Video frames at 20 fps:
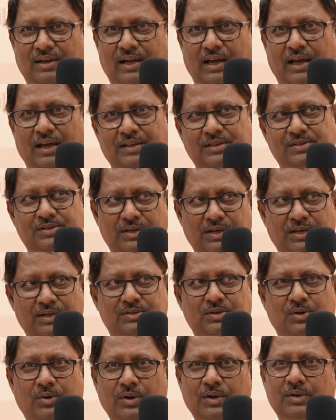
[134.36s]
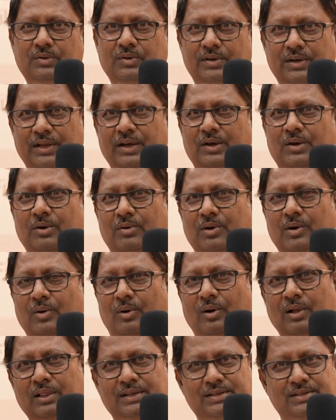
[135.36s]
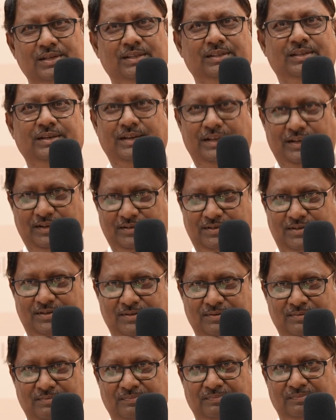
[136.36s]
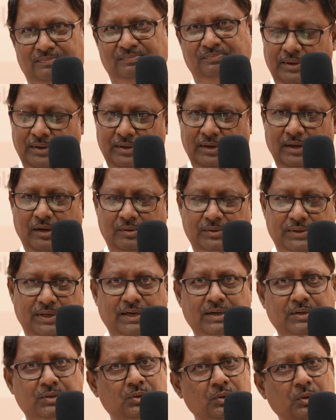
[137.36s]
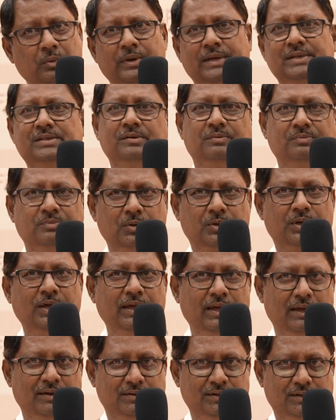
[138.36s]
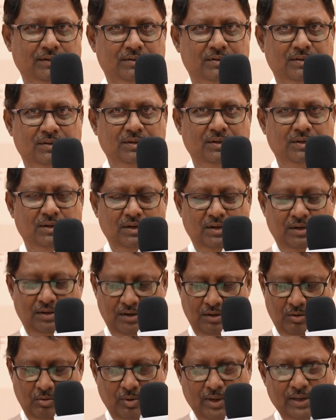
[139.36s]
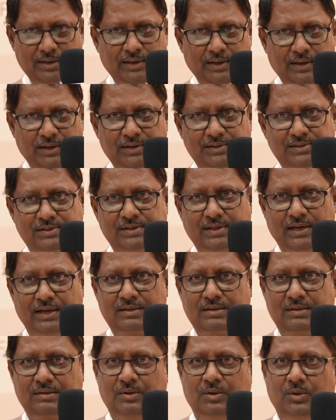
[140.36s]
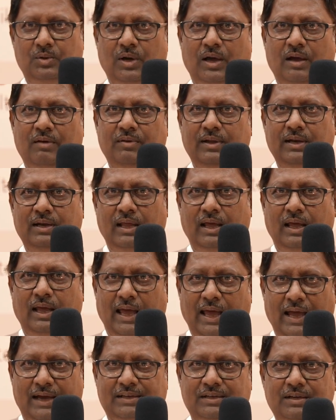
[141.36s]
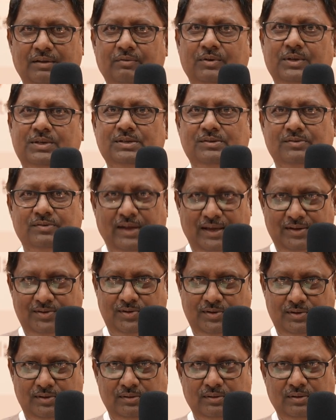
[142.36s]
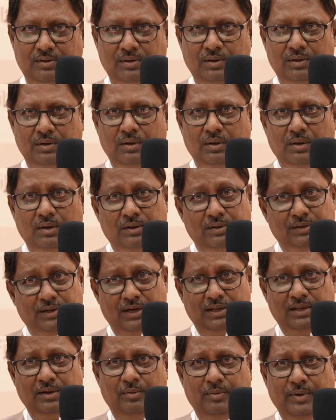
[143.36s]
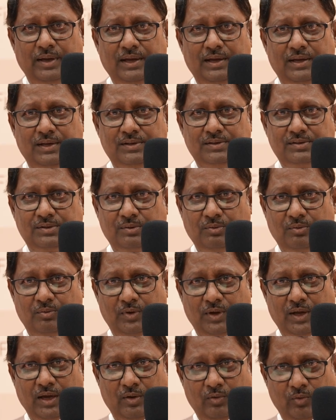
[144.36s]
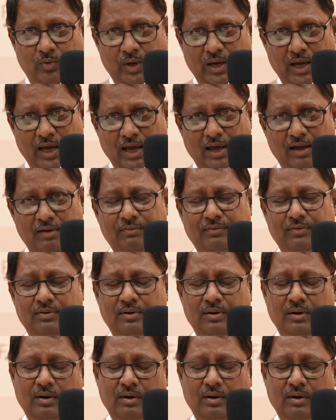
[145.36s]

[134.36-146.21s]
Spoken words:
And it's going to take over all the synthetics. Now, there are two ways of looking at it. Now, one is that you have an active which is natural. The other way is we have